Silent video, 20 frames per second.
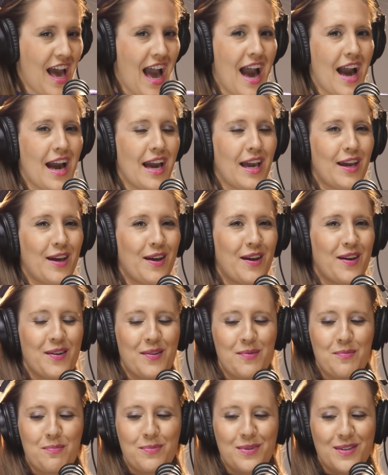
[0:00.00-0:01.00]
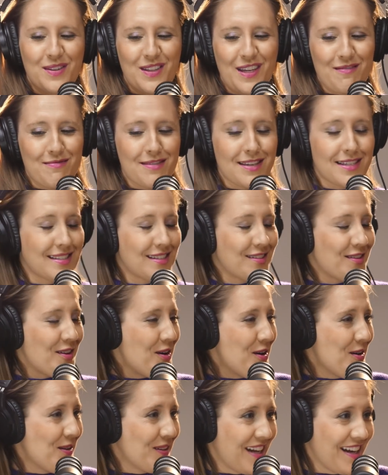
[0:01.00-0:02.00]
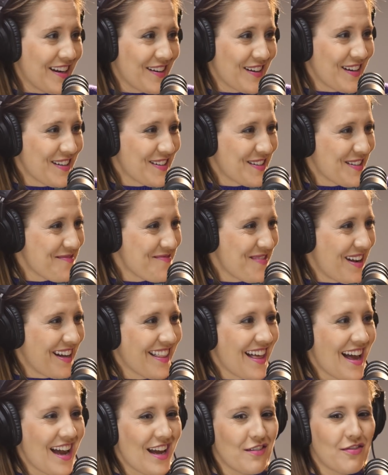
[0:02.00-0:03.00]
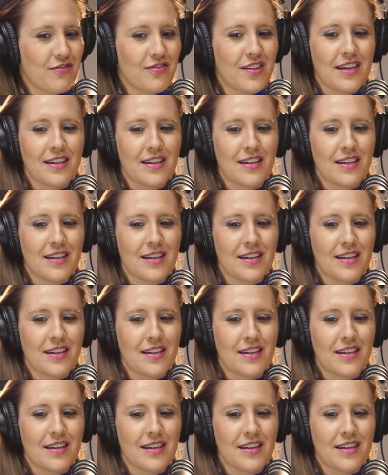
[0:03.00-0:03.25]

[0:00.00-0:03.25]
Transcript: I believe this in all areas of my life